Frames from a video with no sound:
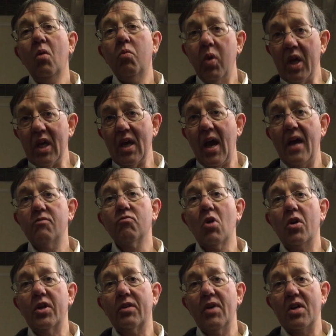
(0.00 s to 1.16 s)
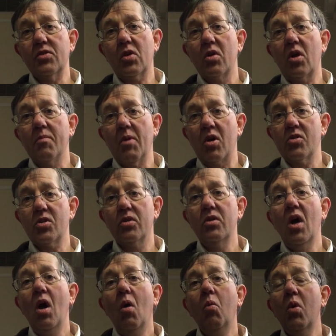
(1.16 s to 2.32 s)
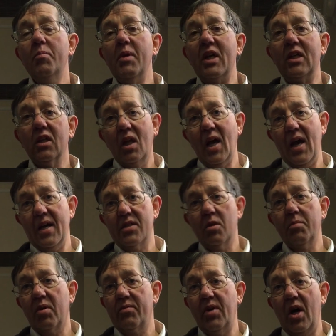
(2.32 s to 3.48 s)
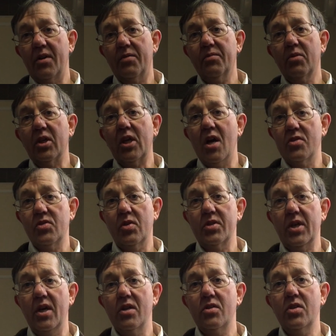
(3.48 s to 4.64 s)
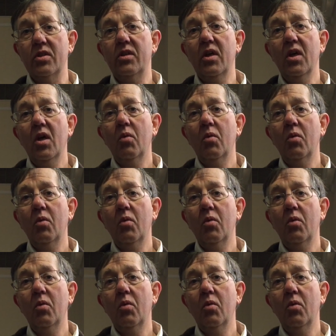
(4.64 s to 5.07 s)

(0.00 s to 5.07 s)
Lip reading: We at RoedigVesco Commercial will be glad to provide a free consultation.